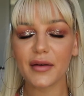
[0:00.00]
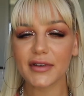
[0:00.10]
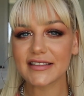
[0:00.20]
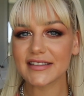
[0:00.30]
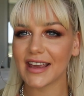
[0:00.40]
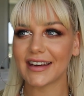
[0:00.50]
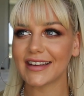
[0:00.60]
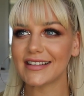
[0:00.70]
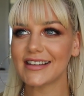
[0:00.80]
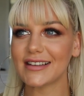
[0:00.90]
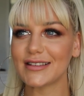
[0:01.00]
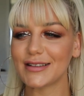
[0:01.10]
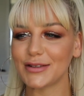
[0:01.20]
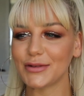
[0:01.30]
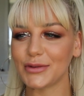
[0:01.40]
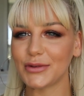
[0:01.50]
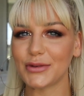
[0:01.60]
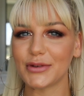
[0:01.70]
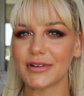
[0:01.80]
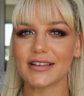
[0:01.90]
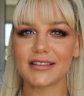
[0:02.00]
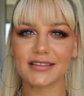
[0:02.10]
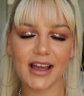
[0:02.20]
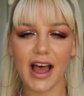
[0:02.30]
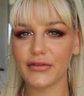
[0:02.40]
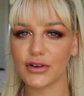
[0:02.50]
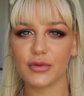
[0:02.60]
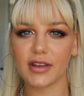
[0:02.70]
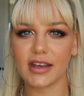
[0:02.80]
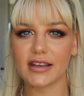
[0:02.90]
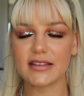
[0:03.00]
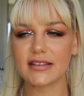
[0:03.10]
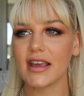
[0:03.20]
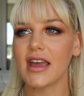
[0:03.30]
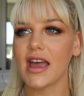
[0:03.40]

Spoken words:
I'm excited to have a new place